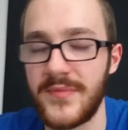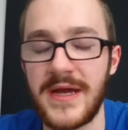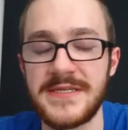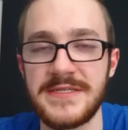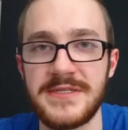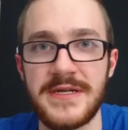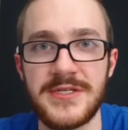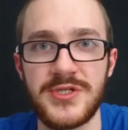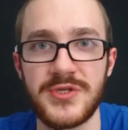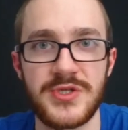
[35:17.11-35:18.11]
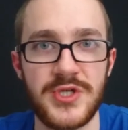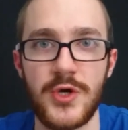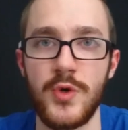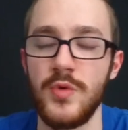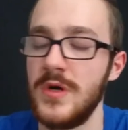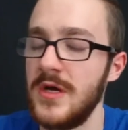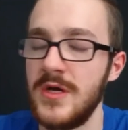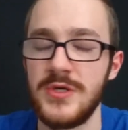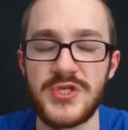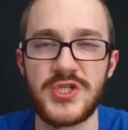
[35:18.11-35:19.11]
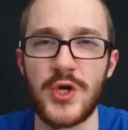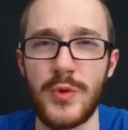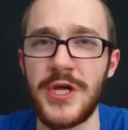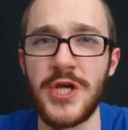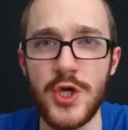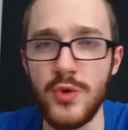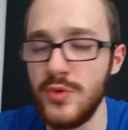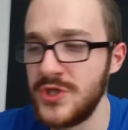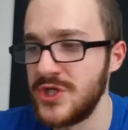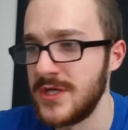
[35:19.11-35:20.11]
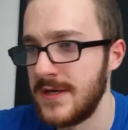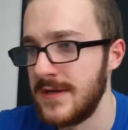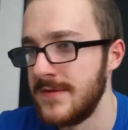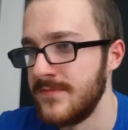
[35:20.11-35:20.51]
on the basis that it's just so, so huge